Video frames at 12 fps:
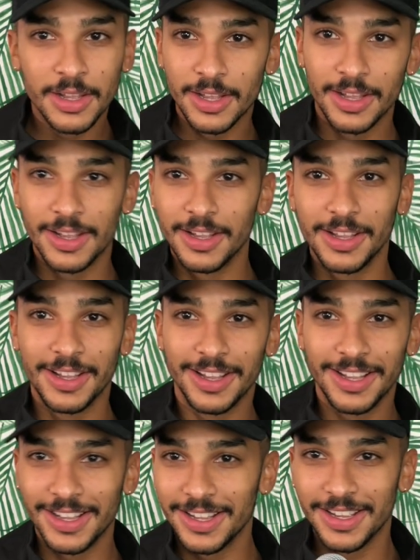You know what it
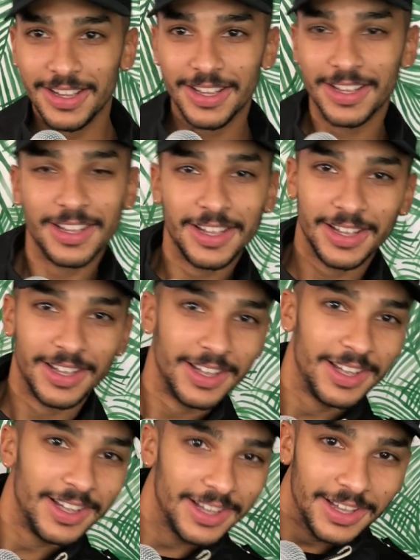is? I realized the
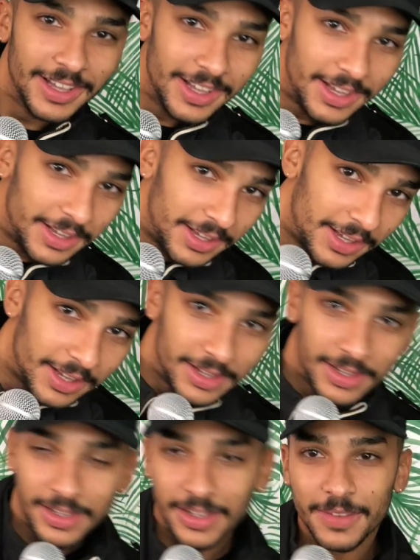more I'm,
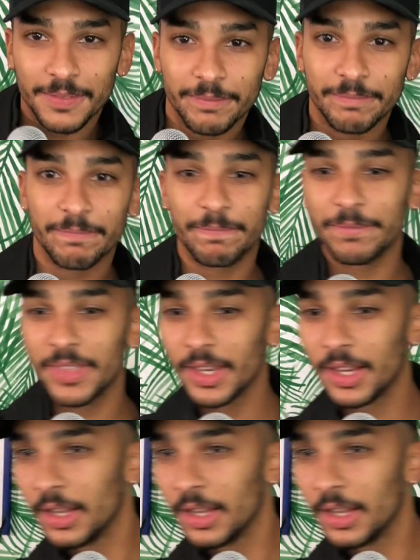I'm figuring this out, and the angles I